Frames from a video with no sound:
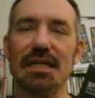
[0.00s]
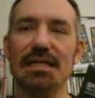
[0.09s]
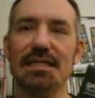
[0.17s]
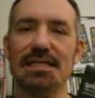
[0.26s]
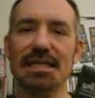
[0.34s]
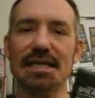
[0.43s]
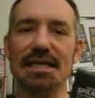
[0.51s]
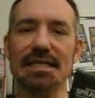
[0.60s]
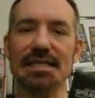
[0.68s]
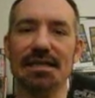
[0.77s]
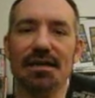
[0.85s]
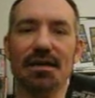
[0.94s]

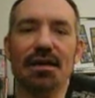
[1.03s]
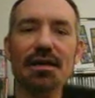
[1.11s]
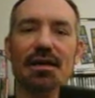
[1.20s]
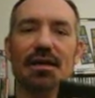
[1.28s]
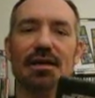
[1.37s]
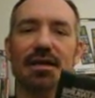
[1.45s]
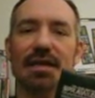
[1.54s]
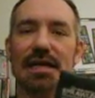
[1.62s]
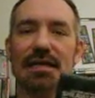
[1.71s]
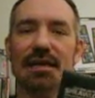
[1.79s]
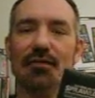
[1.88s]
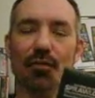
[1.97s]
cities,
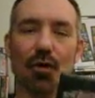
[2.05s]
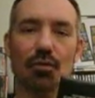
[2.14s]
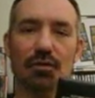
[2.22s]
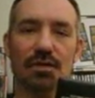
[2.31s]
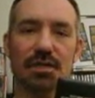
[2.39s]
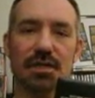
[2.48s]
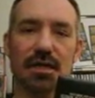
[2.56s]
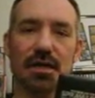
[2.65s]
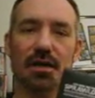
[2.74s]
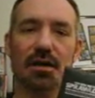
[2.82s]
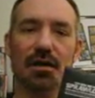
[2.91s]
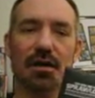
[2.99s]
connecting roads,
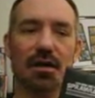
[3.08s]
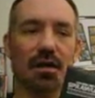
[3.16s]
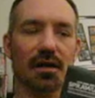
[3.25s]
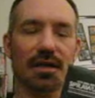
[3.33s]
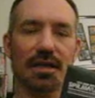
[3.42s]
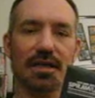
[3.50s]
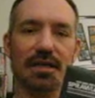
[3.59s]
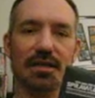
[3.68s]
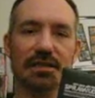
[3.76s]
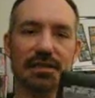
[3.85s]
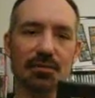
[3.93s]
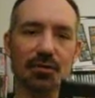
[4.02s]
connecting
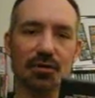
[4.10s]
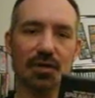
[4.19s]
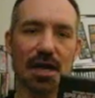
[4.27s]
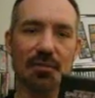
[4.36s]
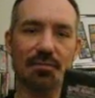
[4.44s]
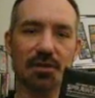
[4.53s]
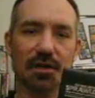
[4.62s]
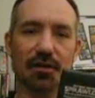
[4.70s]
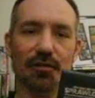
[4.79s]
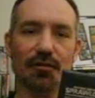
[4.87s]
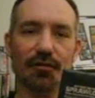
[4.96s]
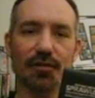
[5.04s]
similar types
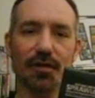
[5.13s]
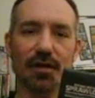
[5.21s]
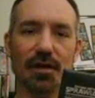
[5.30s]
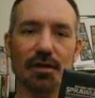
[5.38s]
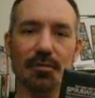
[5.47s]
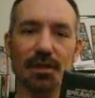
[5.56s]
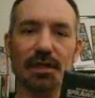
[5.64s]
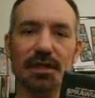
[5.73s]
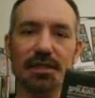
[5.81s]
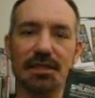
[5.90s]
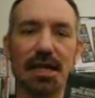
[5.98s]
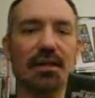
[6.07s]
of
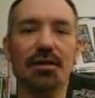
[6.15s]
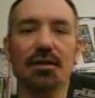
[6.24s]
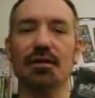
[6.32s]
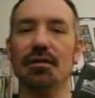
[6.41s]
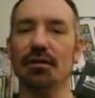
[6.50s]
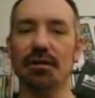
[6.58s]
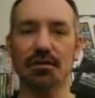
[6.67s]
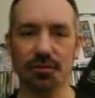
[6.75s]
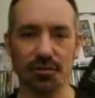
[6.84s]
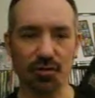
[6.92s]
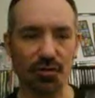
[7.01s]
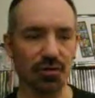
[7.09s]
buildings together.
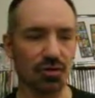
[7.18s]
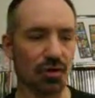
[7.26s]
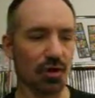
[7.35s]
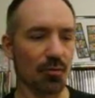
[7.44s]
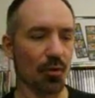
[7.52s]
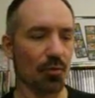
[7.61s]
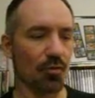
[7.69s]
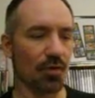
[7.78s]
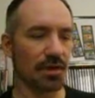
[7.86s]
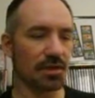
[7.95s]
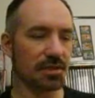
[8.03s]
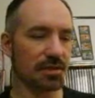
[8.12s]
It's going to score you more
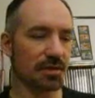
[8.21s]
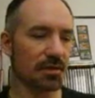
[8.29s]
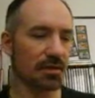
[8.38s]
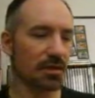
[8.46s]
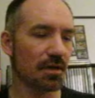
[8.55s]
points.